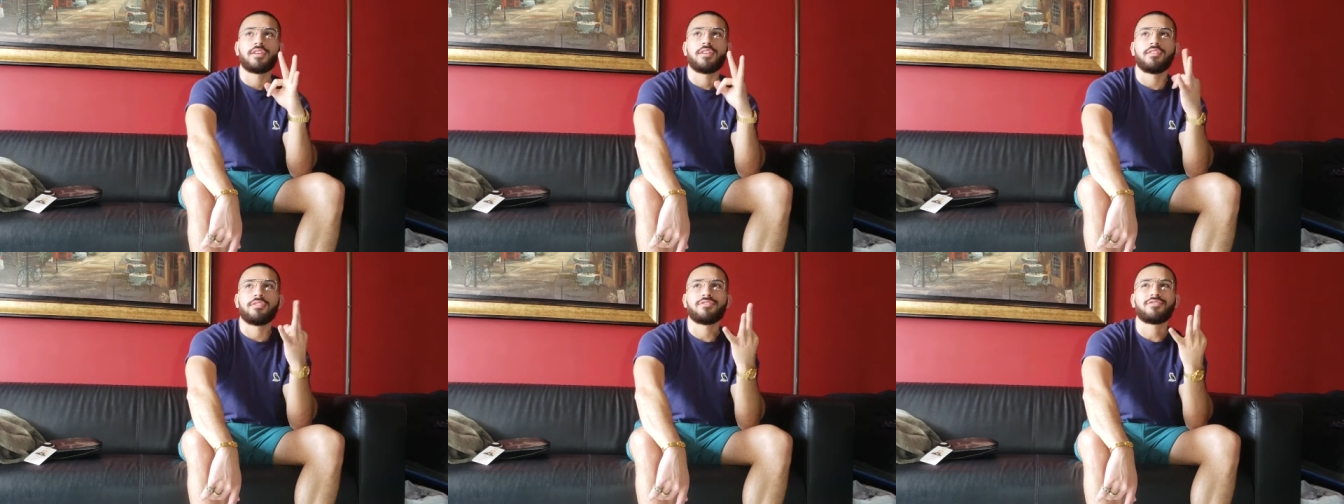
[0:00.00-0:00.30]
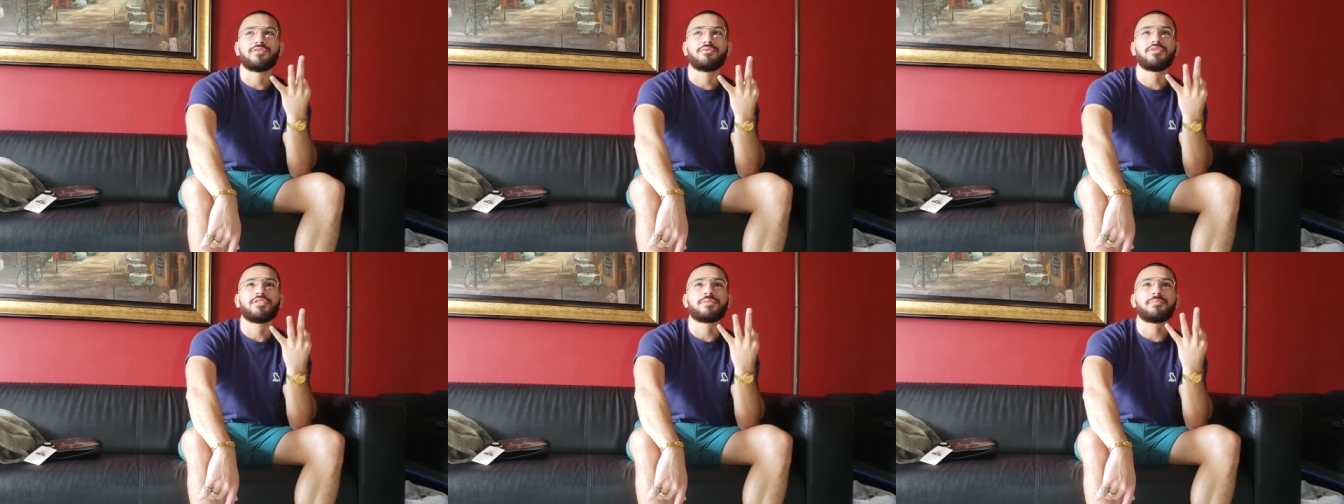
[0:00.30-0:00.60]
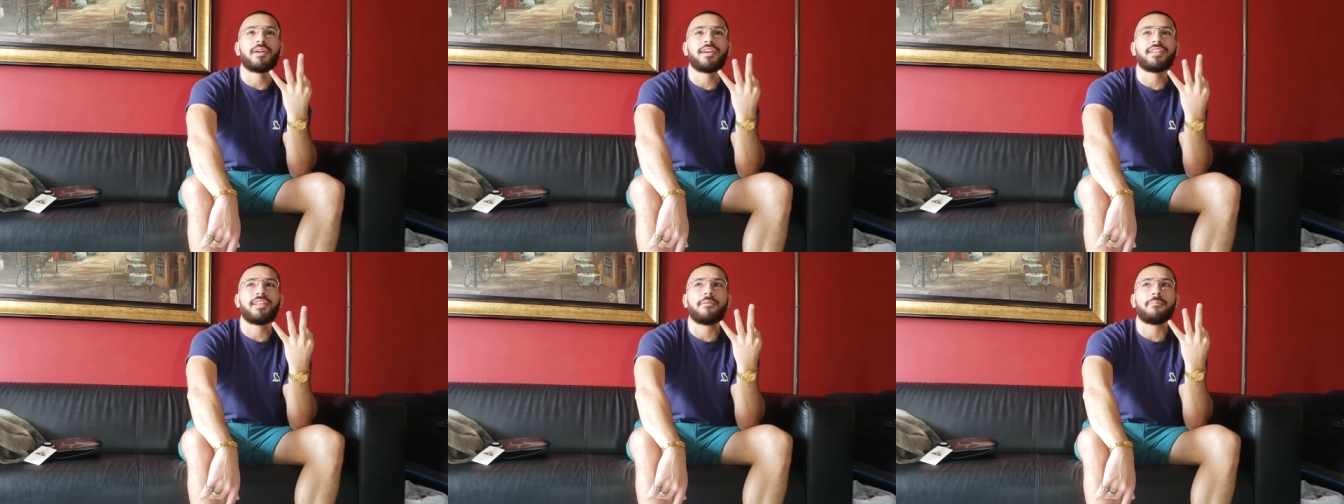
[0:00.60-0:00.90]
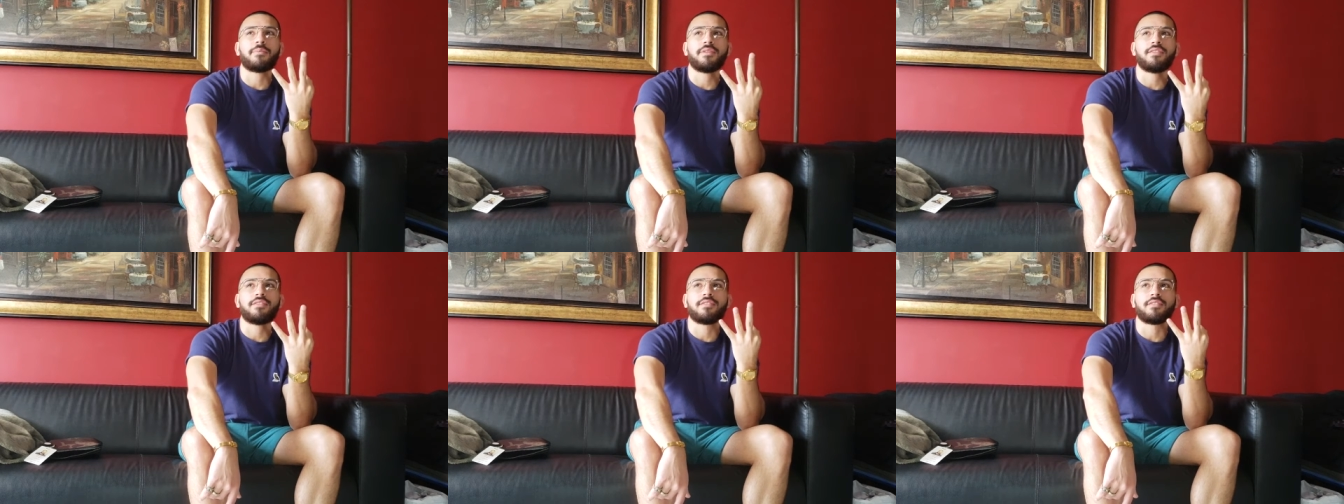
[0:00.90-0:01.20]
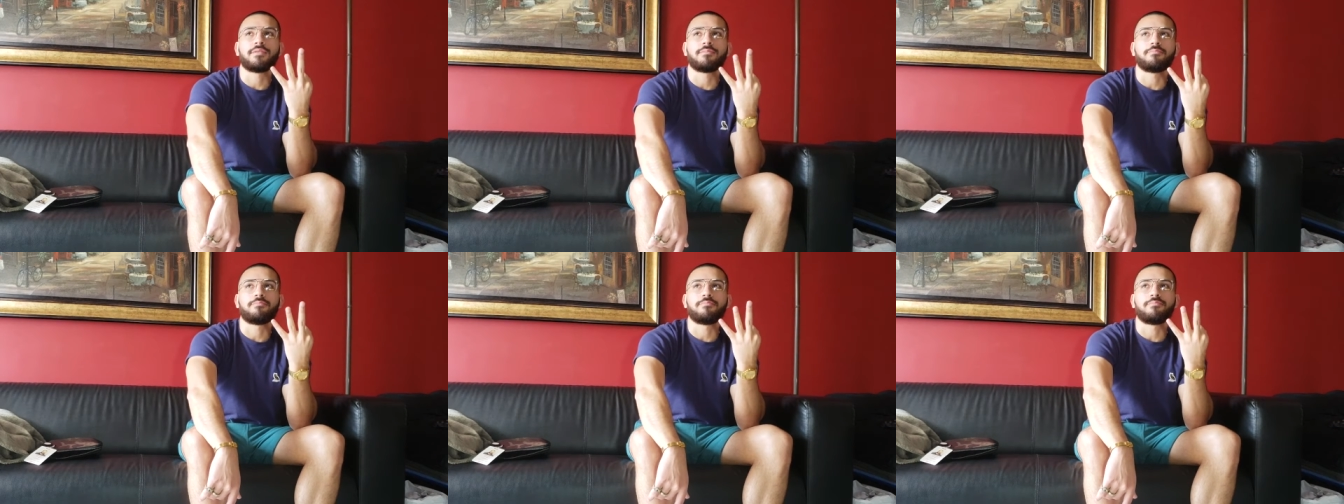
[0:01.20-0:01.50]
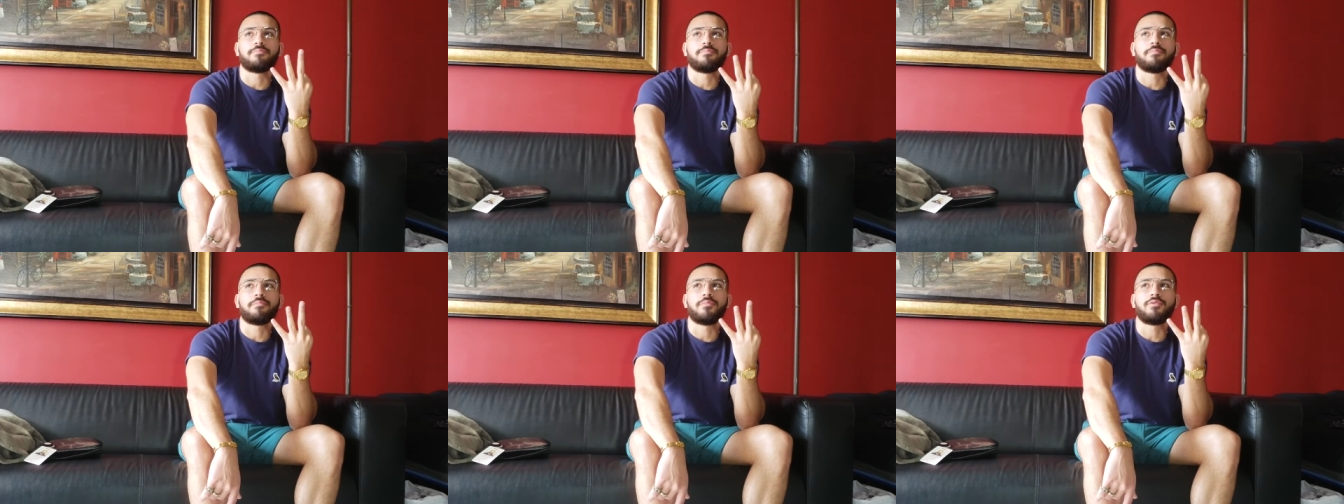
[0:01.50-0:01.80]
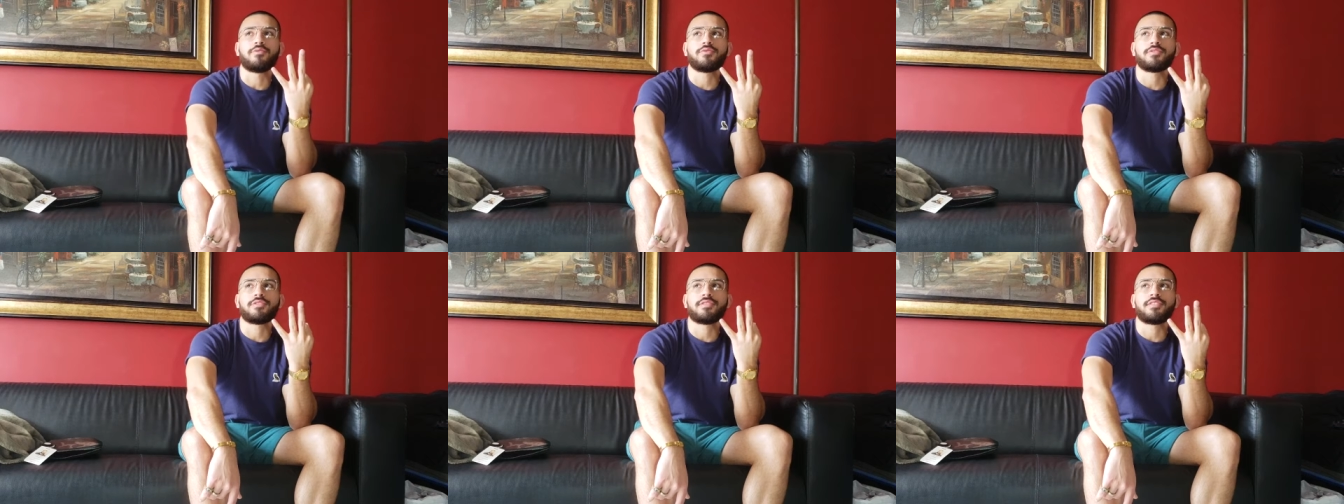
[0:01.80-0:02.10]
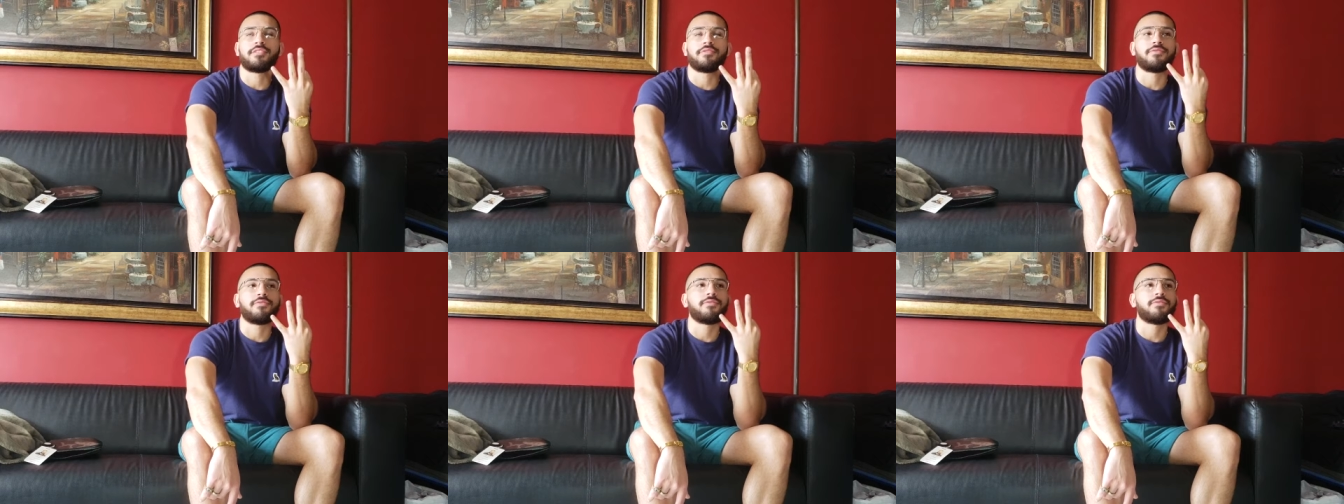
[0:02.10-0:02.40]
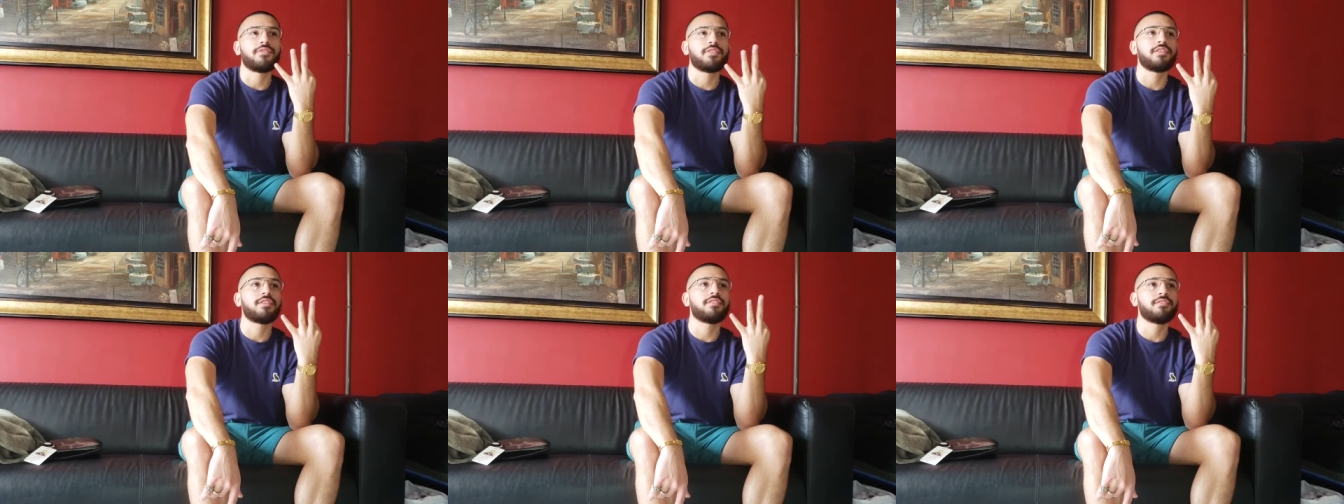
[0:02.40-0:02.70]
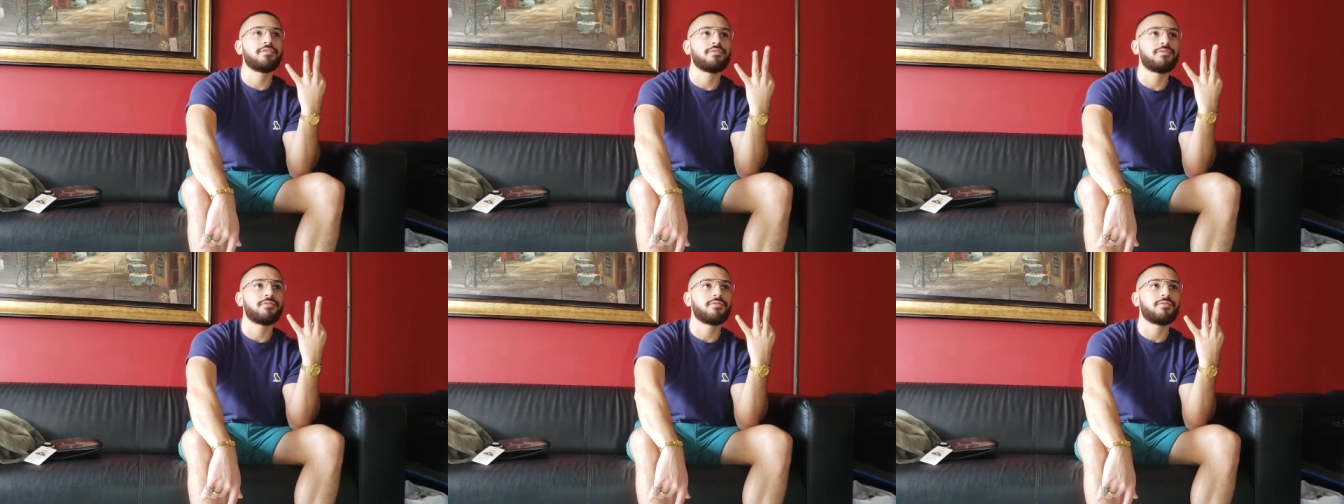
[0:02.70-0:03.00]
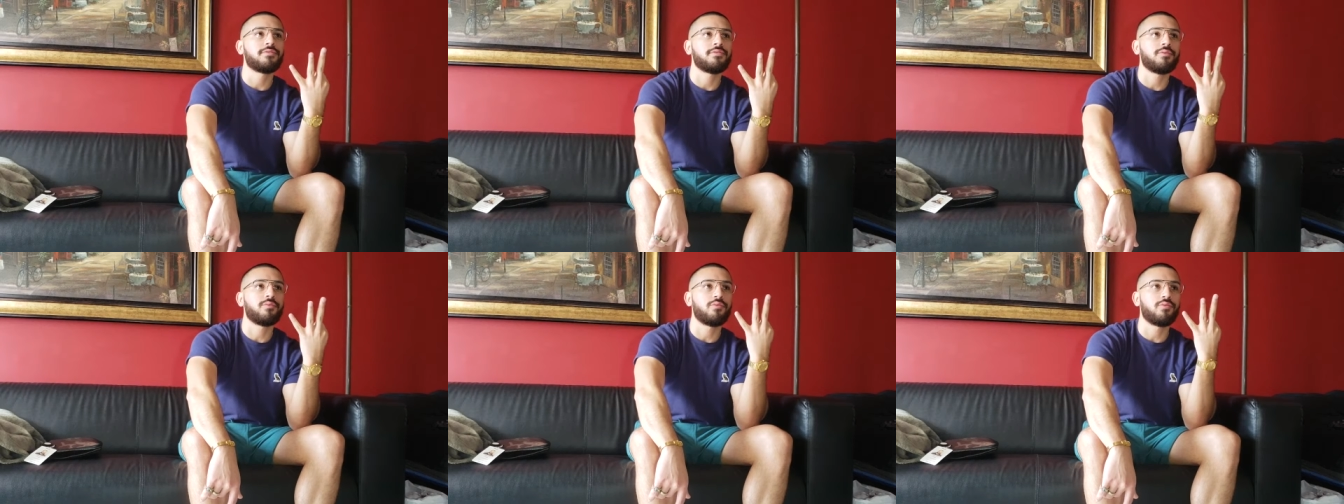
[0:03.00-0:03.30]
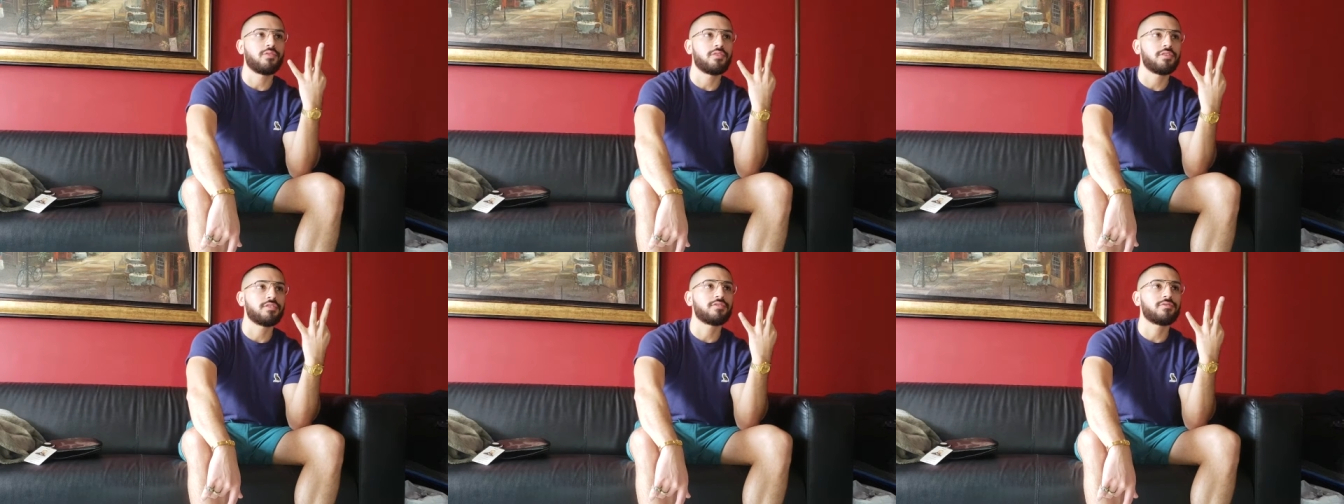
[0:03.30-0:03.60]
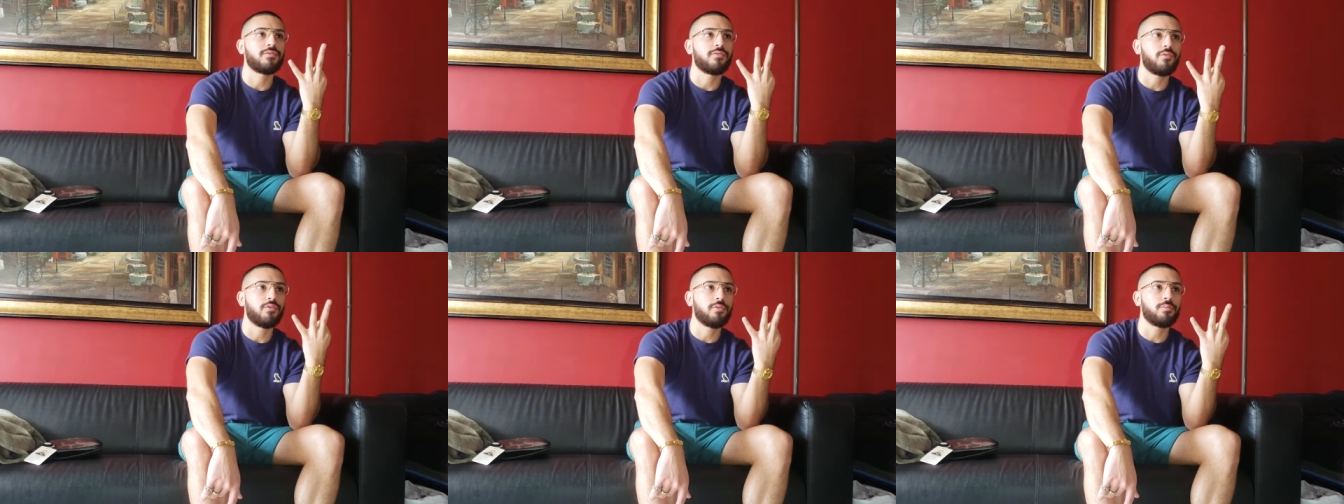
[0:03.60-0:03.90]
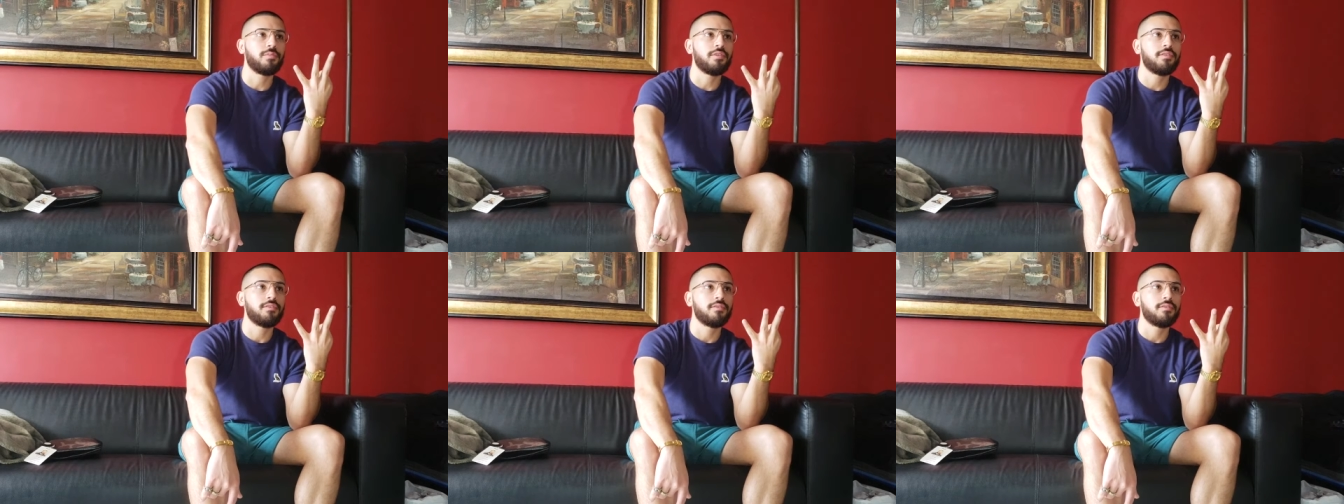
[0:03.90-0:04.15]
Those three words might not be the most definitive words for me.